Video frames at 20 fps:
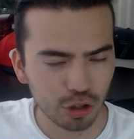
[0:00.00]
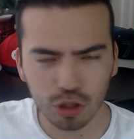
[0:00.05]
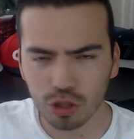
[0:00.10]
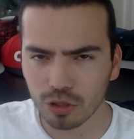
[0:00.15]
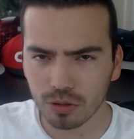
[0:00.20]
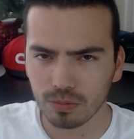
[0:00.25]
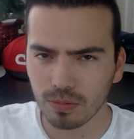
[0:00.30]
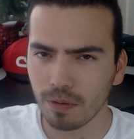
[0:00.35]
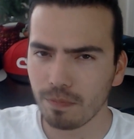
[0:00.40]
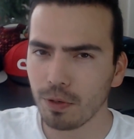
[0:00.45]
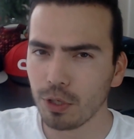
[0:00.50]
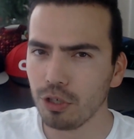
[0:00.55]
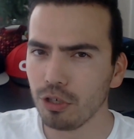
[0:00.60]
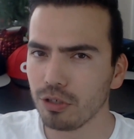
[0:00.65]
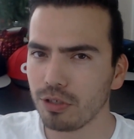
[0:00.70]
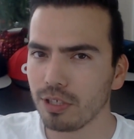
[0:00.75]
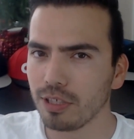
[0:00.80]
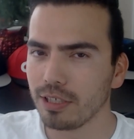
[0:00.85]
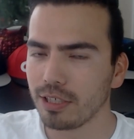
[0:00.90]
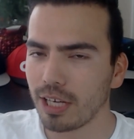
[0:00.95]
Just, if you're
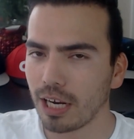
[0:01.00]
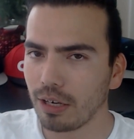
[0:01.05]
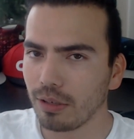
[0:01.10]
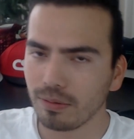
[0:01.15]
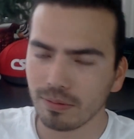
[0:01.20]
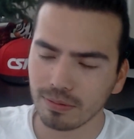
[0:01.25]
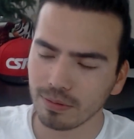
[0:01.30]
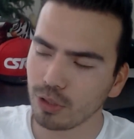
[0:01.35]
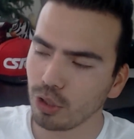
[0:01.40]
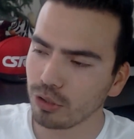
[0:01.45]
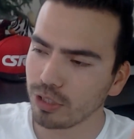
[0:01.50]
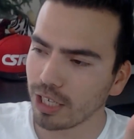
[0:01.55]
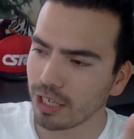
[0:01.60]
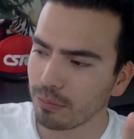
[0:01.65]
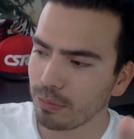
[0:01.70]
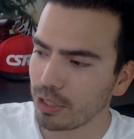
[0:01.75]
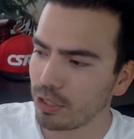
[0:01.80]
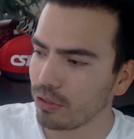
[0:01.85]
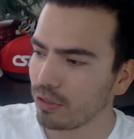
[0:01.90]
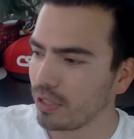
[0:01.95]
new to the channel, don't take
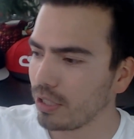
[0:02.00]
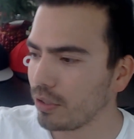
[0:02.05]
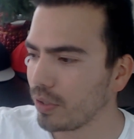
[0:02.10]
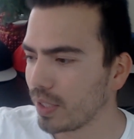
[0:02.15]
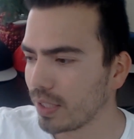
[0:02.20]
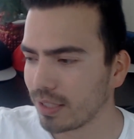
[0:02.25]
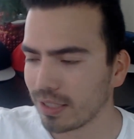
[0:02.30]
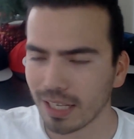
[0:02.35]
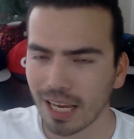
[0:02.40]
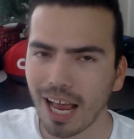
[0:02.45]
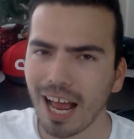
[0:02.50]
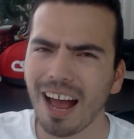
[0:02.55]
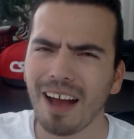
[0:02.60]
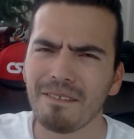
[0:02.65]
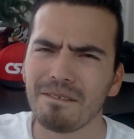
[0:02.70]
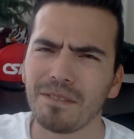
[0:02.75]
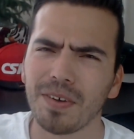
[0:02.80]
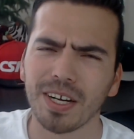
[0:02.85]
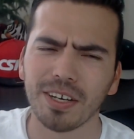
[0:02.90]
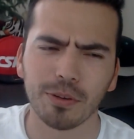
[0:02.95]
me too serious.
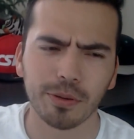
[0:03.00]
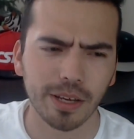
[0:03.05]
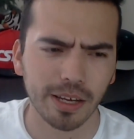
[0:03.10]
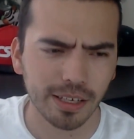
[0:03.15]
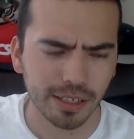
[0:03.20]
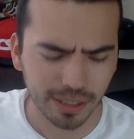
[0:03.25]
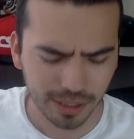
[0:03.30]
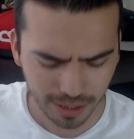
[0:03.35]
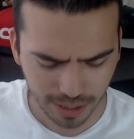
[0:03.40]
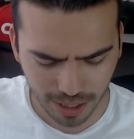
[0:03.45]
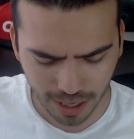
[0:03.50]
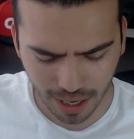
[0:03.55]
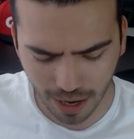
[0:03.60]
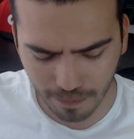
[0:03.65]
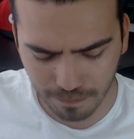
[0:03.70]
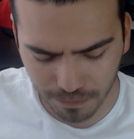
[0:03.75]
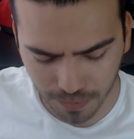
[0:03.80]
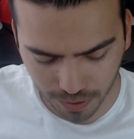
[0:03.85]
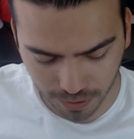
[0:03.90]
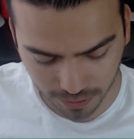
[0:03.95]
Have fun, okay?
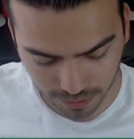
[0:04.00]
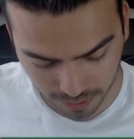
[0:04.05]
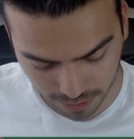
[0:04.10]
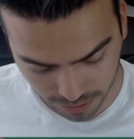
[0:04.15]
Have fun.